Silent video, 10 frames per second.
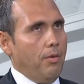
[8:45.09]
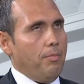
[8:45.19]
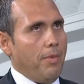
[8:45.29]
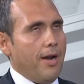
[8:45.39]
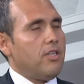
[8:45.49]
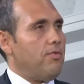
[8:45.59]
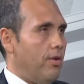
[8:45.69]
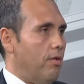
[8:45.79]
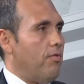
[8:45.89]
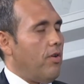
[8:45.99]
matters
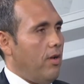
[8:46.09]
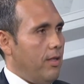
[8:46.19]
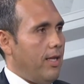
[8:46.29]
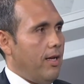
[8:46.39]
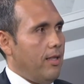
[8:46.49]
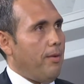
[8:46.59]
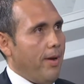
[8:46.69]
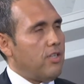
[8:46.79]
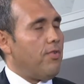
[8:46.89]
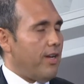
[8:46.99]
for
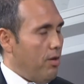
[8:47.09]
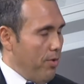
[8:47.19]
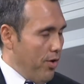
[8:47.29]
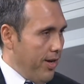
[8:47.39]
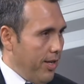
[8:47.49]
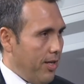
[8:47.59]
the community.